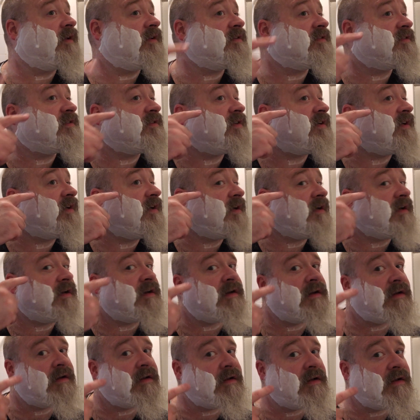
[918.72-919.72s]
can see
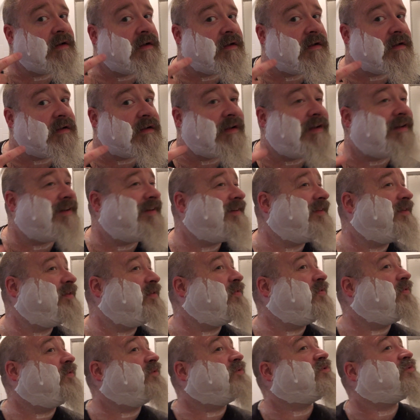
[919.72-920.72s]

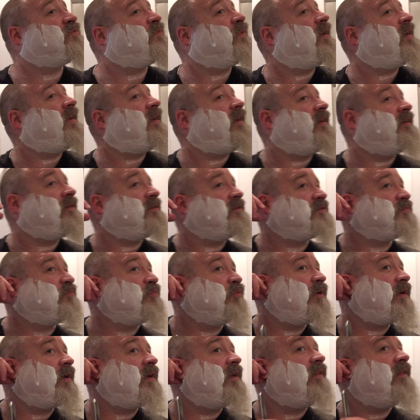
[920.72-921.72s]
the sweat here is
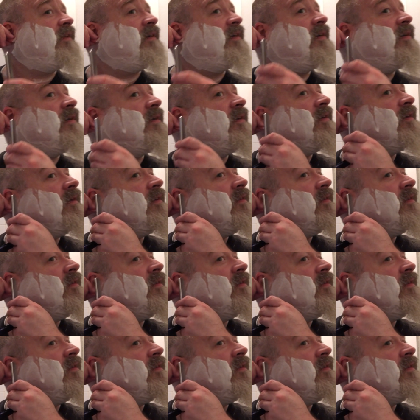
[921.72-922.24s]
bringing the